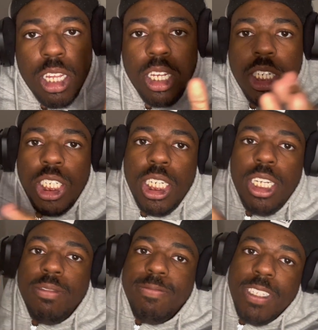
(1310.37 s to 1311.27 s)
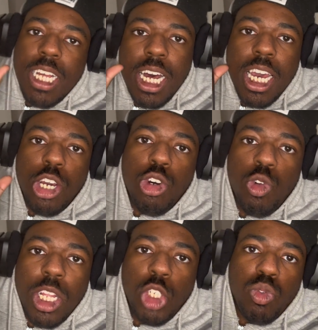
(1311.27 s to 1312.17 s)
She, all right, cool.
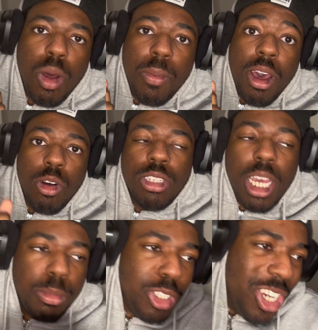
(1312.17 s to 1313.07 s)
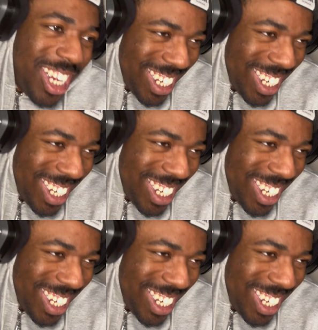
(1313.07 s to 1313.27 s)
Let's swap out type junk.